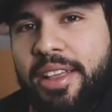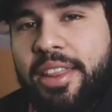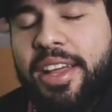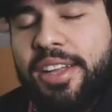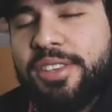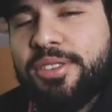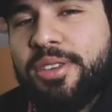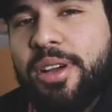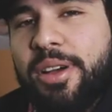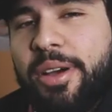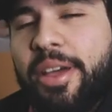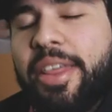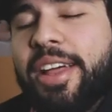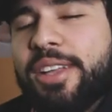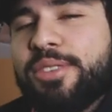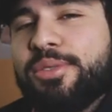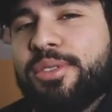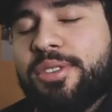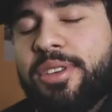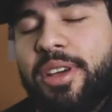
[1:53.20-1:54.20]
That's how,
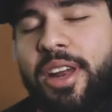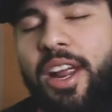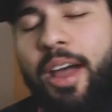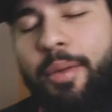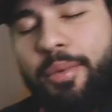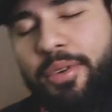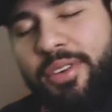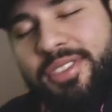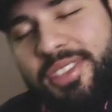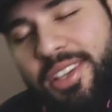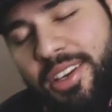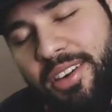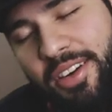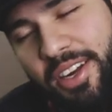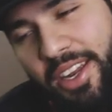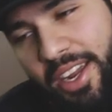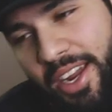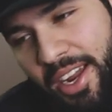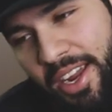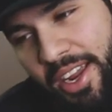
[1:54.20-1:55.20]
that's what's gonna happen on
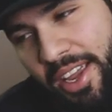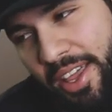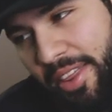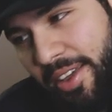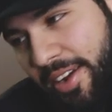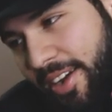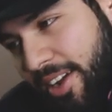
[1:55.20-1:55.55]
Saturday. The